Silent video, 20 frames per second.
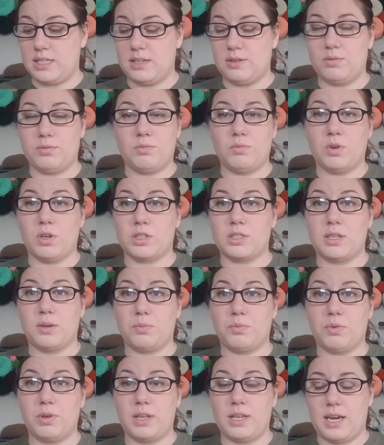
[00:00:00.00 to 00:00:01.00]
worked up
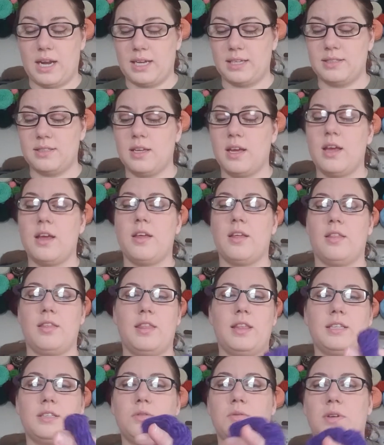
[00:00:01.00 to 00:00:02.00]
really nice.
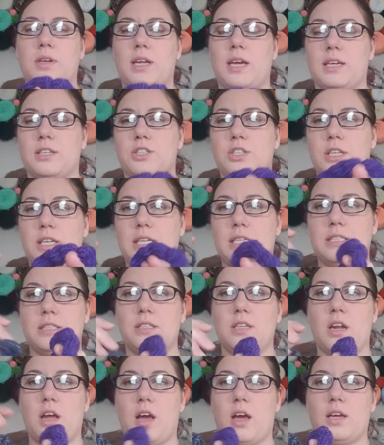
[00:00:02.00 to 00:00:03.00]
This one actually is
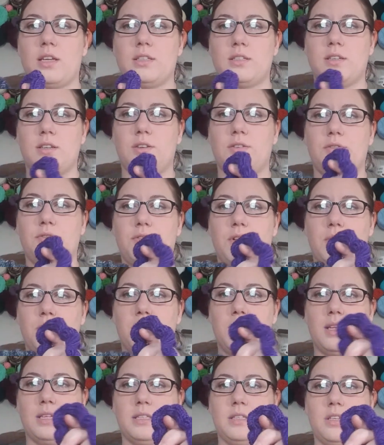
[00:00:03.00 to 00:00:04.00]
not from
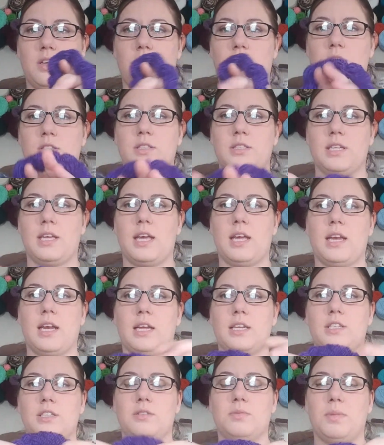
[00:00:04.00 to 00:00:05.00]
this yarn skein.
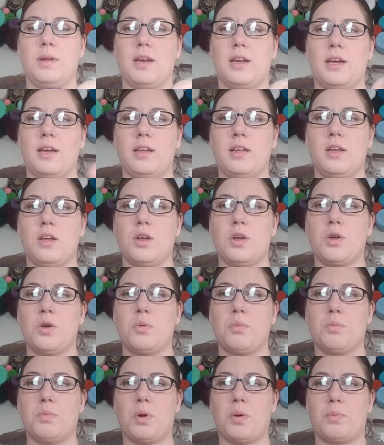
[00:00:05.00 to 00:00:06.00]
I just made a
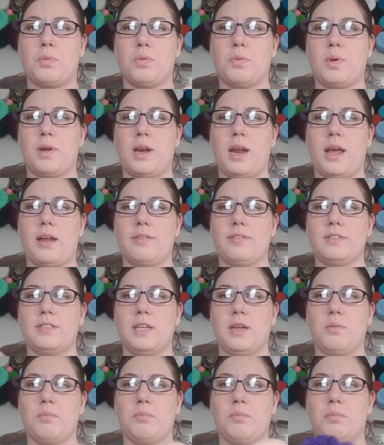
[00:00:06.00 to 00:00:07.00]
purple one out of
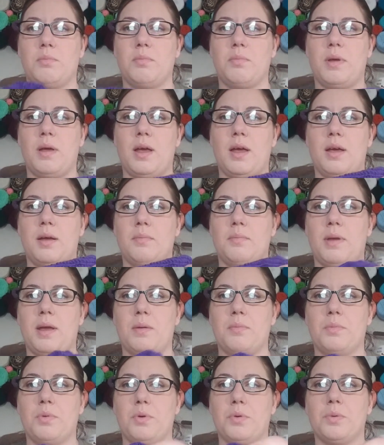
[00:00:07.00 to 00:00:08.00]
some
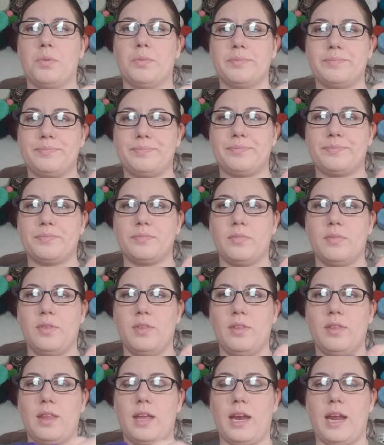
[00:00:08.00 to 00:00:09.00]
bamboo
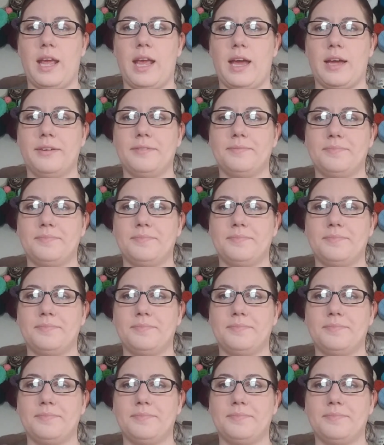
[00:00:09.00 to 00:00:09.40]
that I had.